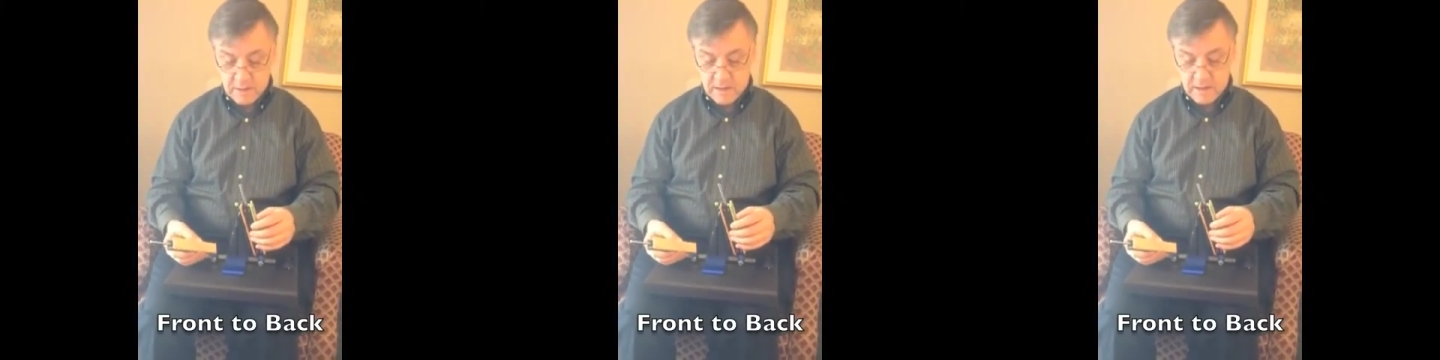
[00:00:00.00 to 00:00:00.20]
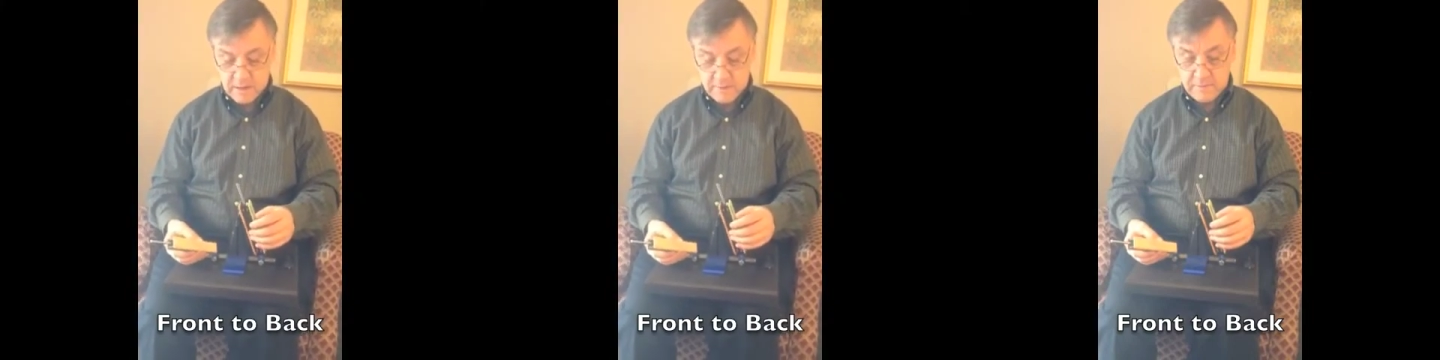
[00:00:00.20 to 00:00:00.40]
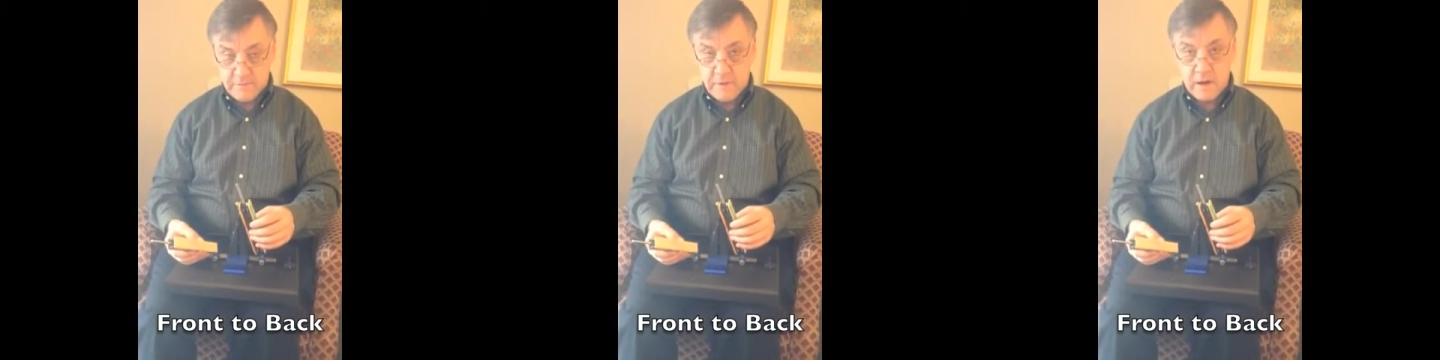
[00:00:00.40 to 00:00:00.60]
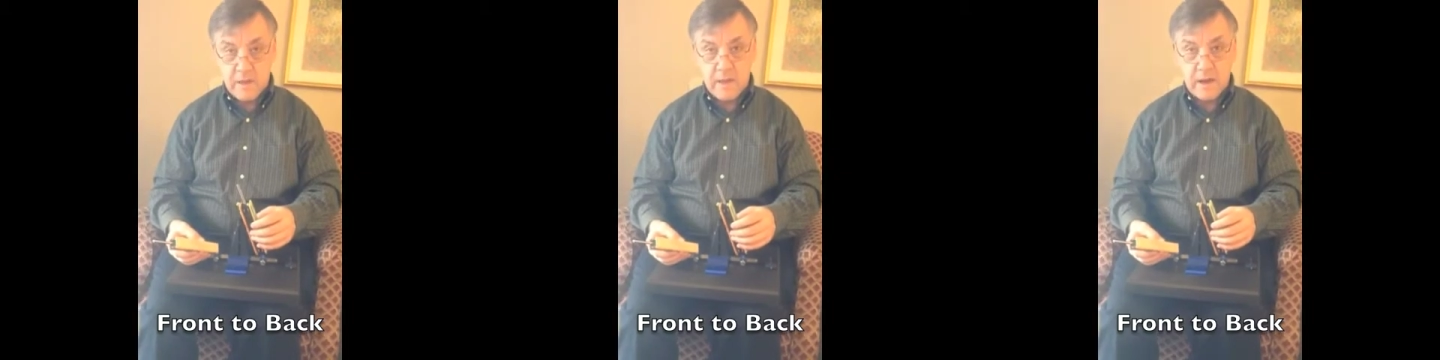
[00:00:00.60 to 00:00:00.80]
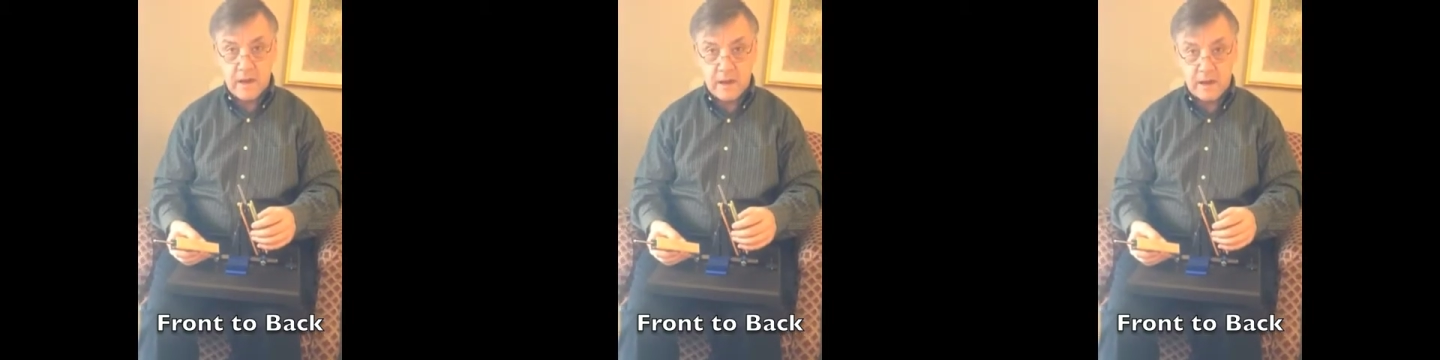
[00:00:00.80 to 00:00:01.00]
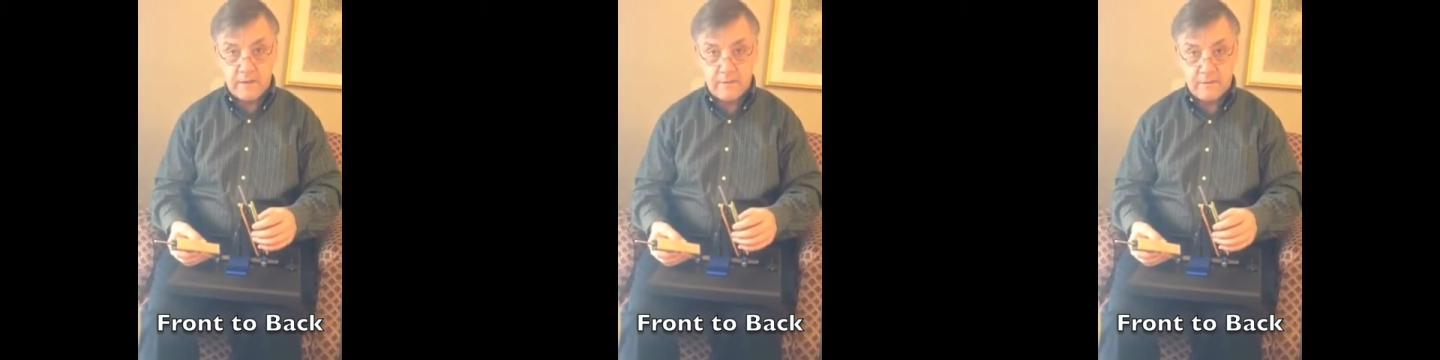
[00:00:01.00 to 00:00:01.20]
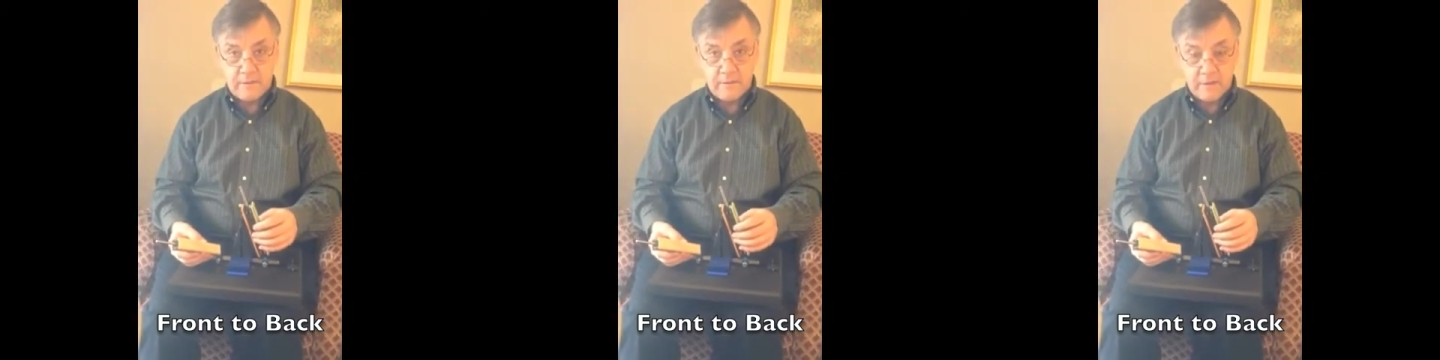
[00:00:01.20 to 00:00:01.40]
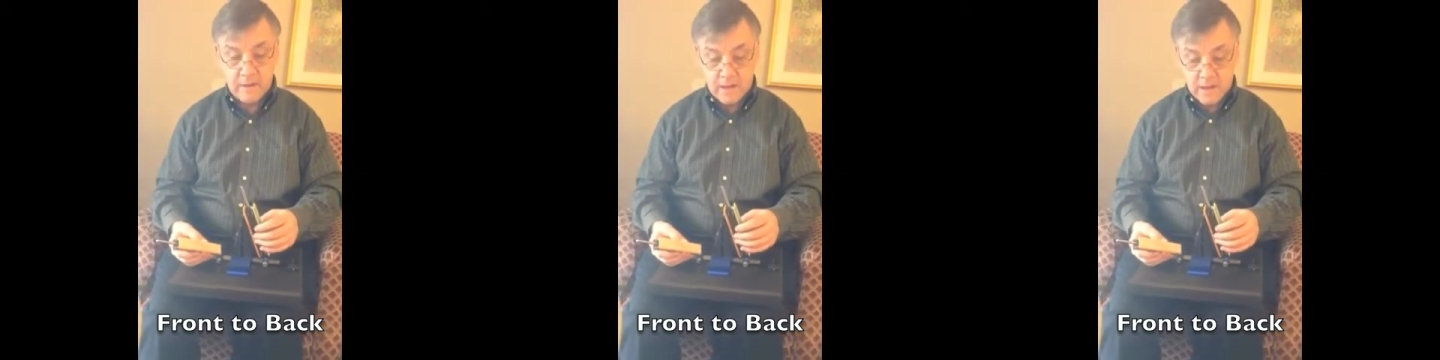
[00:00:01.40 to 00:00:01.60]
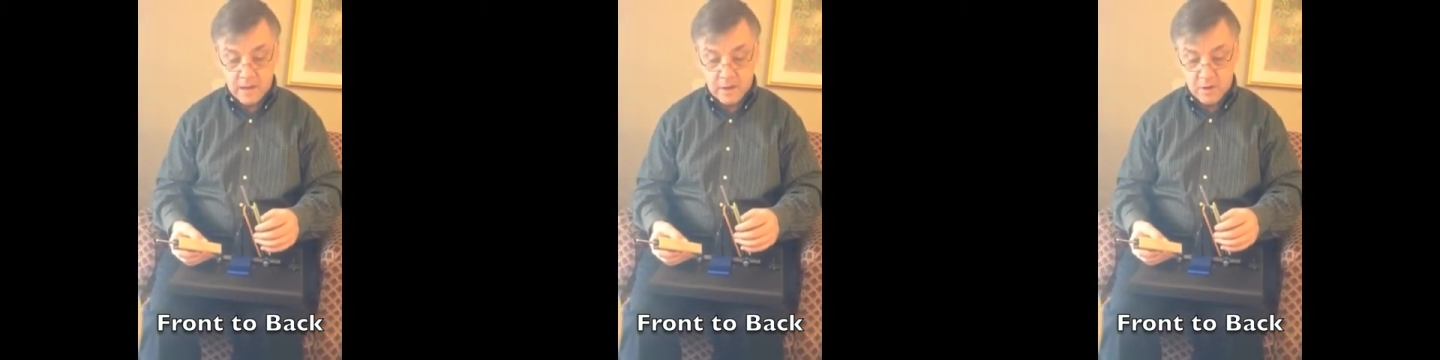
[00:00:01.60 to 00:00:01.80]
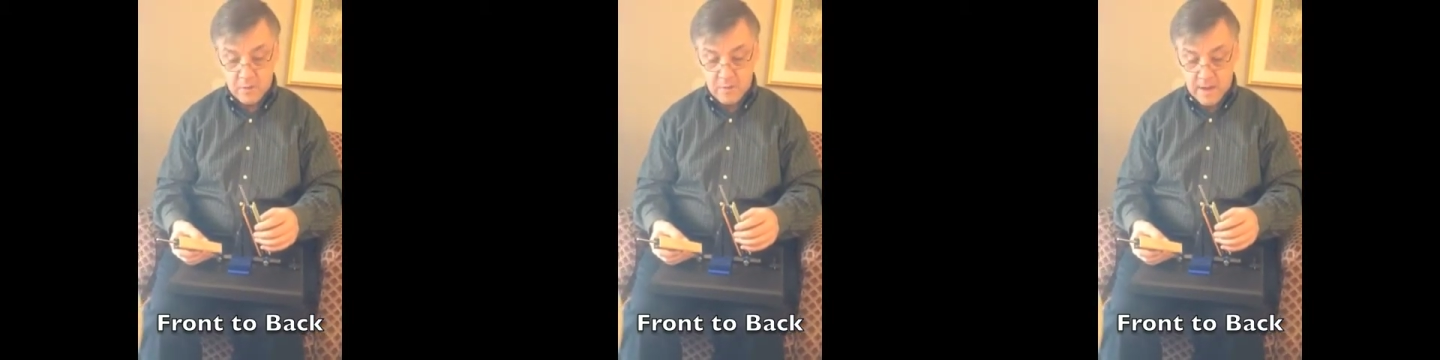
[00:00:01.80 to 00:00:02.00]
at the front of the knife and I
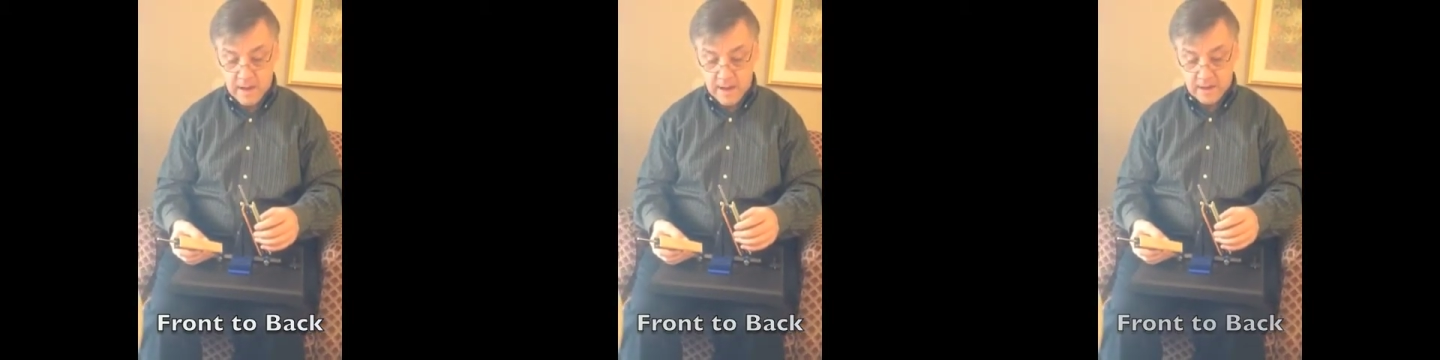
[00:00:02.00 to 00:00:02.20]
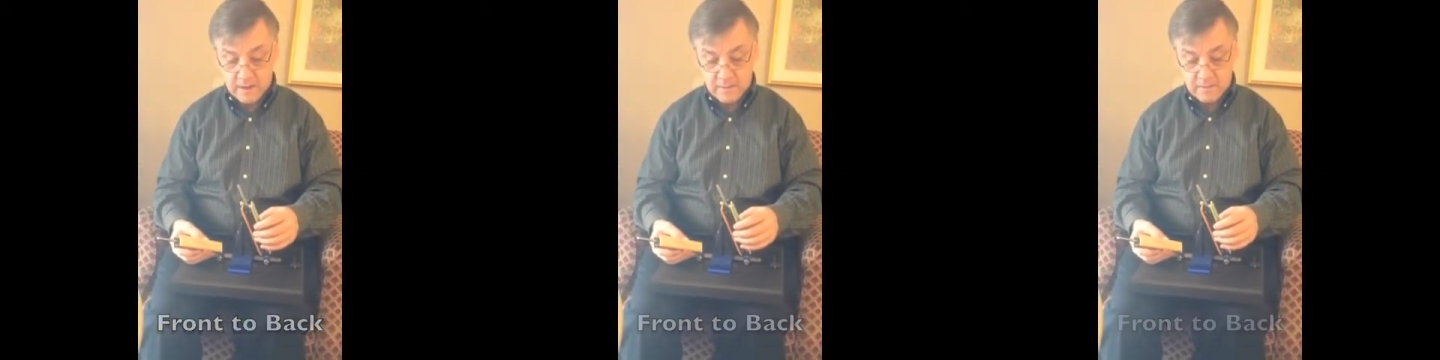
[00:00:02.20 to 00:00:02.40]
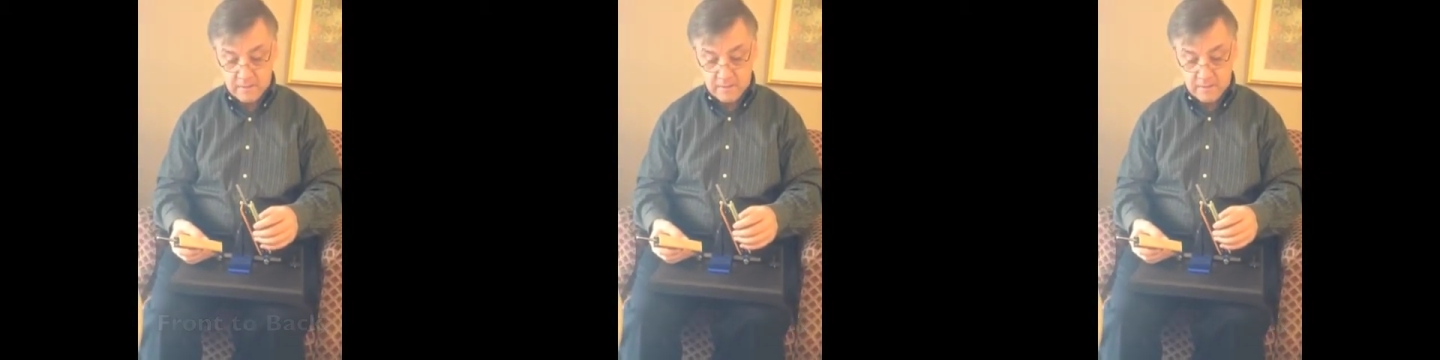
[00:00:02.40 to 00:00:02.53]
go back.